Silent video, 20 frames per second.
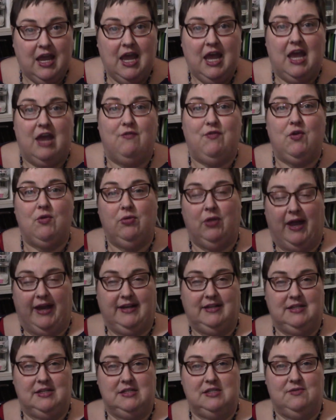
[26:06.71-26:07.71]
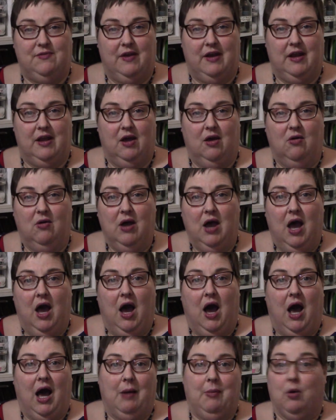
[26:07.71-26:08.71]
If you liked this video
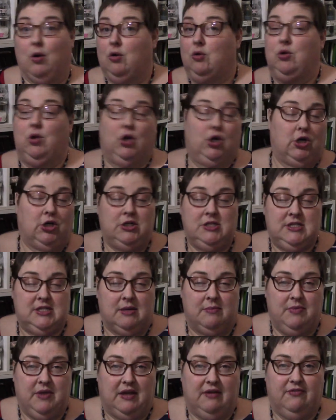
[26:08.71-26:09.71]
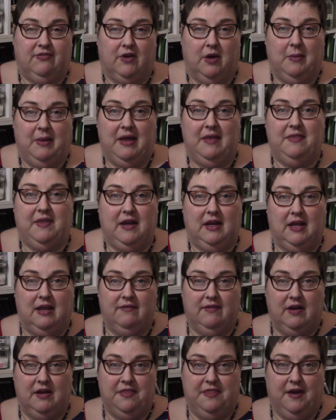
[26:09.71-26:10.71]
um, or learned something from it, then give
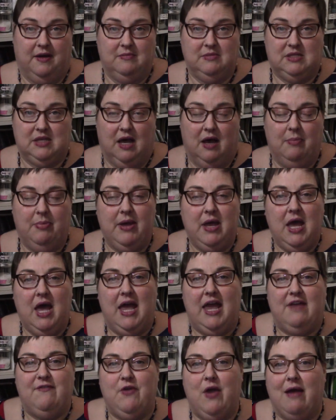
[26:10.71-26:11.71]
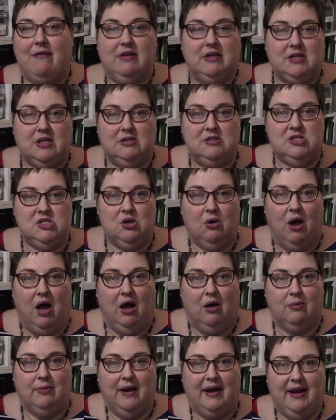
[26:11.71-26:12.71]
it a thumbs up. If you haven't done so
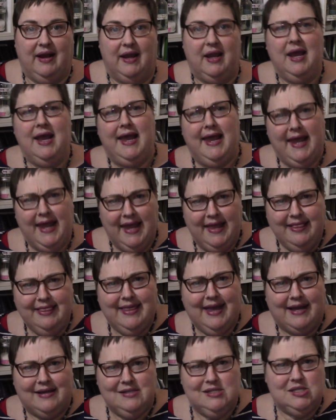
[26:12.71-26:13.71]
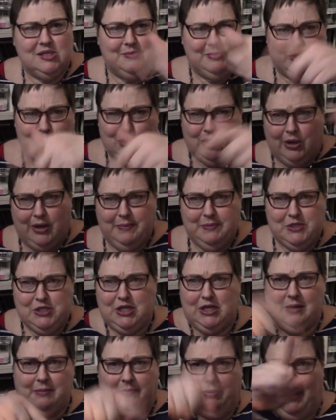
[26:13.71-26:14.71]
already, hit that
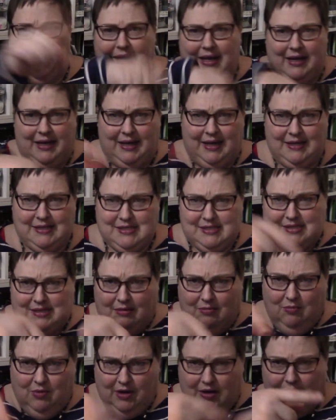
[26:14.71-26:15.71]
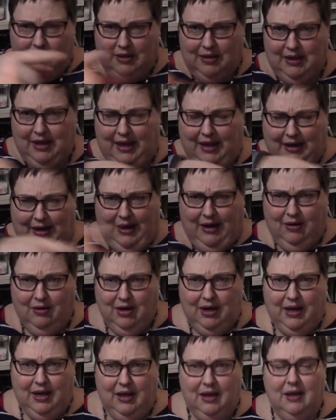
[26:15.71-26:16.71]
subscription button. It's somewhere in that
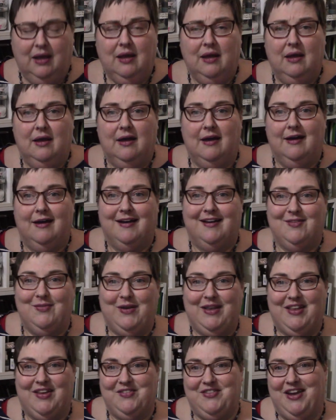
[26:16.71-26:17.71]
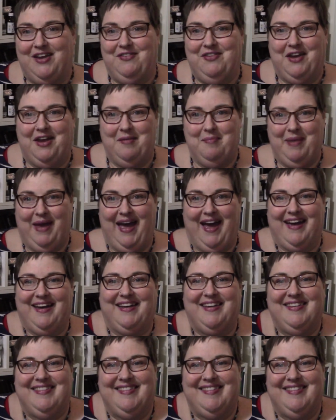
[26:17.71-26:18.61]
area, we love to have you come back.